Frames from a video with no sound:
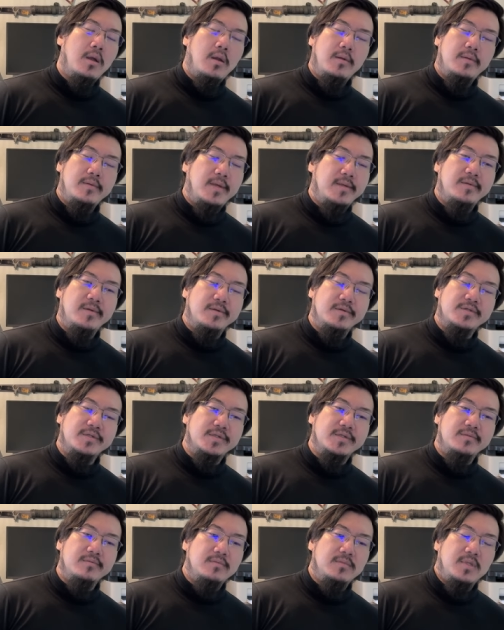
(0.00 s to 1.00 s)
They, are
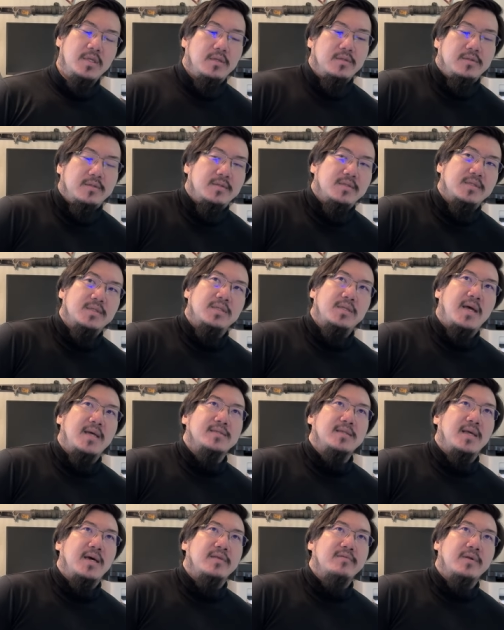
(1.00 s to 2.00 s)
just, it's not
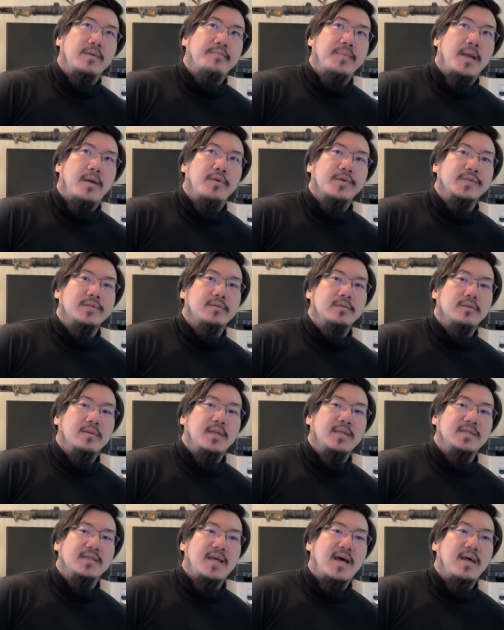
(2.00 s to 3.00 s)
a lot of comparison.
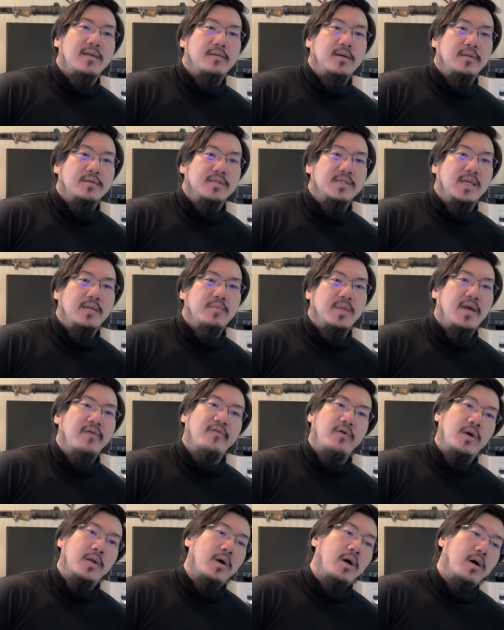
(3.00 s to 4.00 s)
It's not on the same
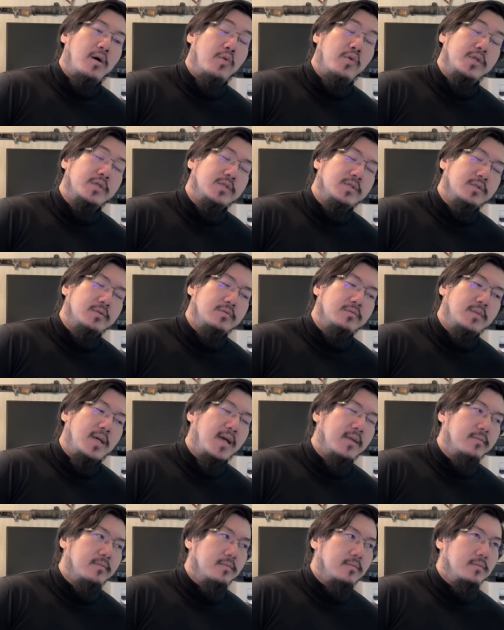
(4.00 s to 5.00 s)
level at all, which is
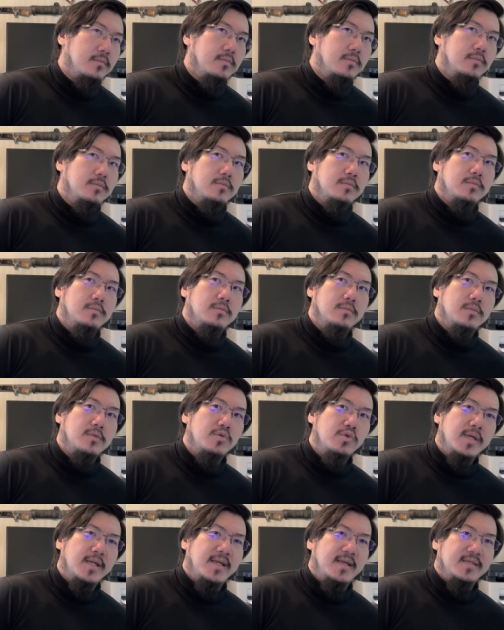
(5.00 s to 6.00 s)
not
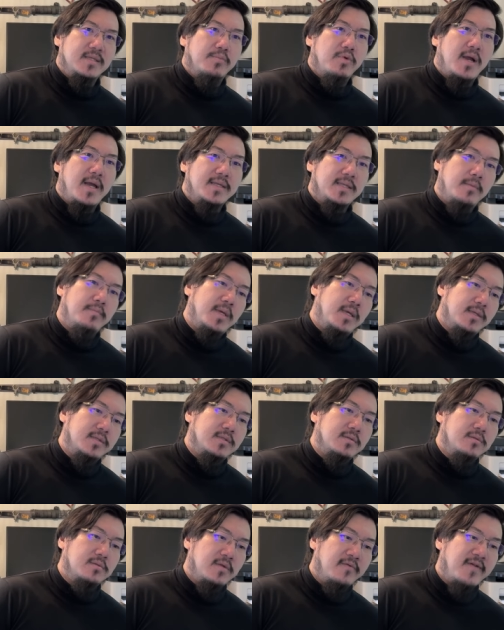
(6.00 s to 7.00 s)
really surprising
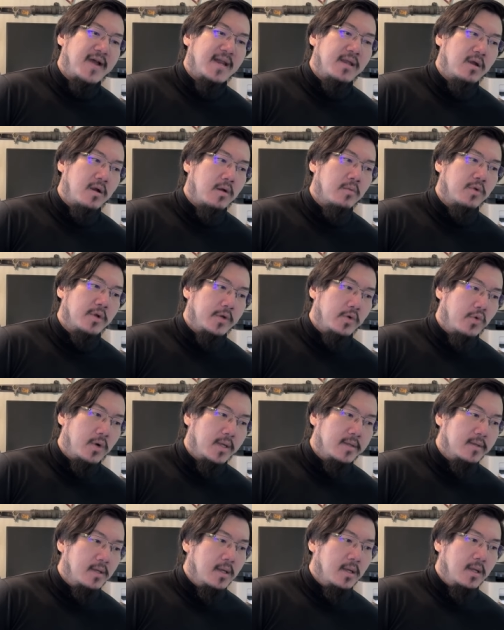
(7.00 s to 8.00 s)
because the Valiant Armory
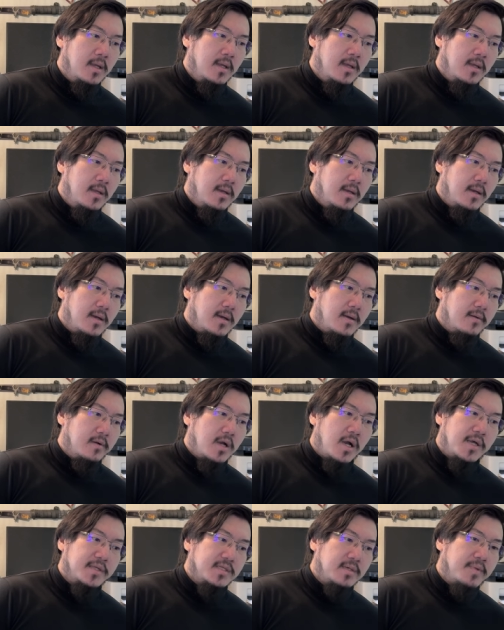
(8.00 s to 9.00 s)
one uh,
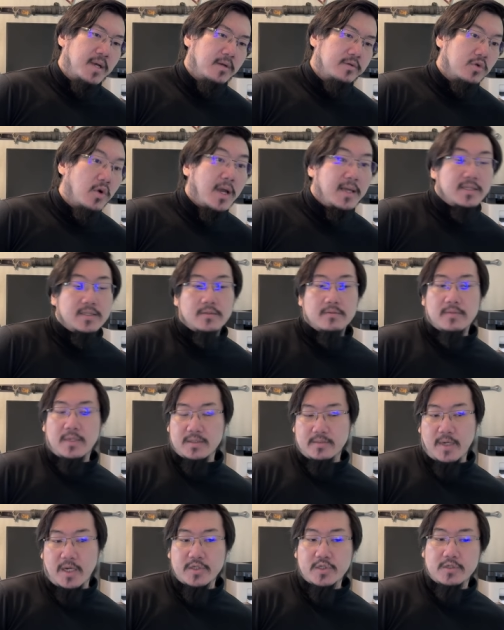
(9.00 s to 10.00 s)
costs about twice
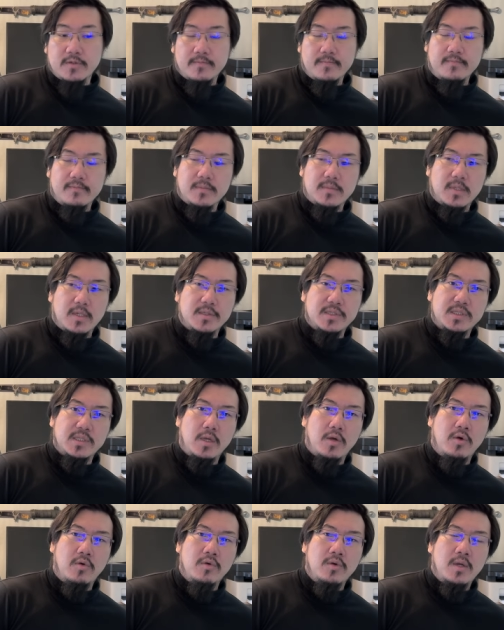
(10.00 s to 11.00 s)
as much.
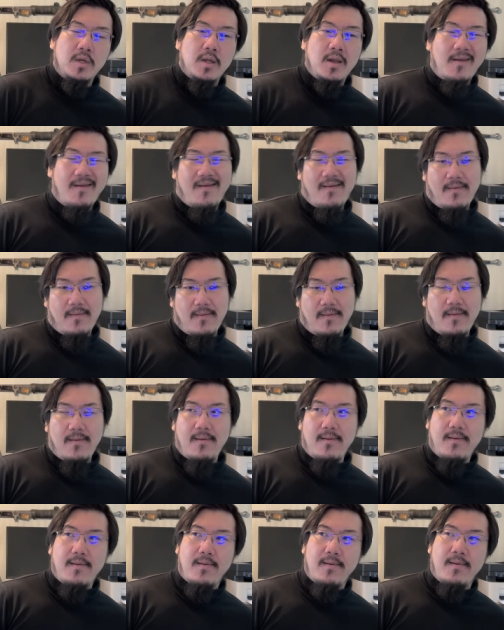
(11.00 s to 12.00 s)
Still,
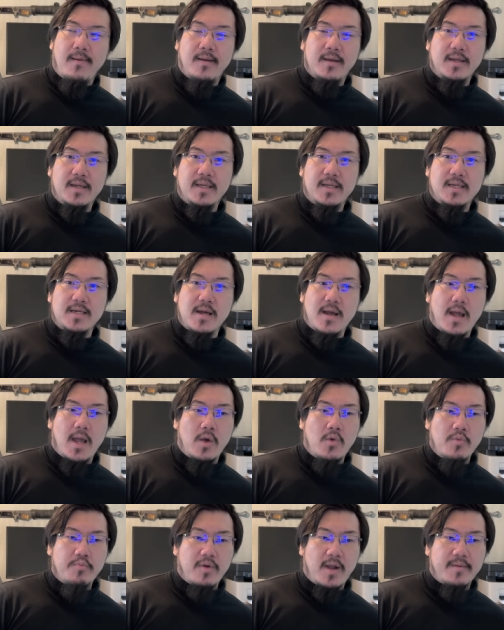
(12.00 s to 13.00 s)
uh, I
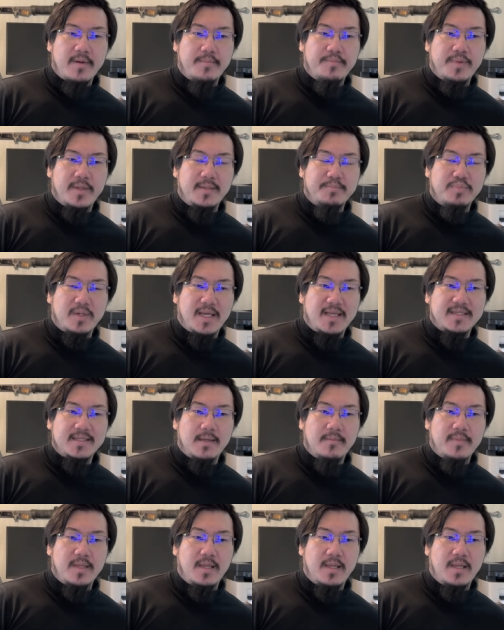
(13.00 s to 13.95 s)
will probably put, place them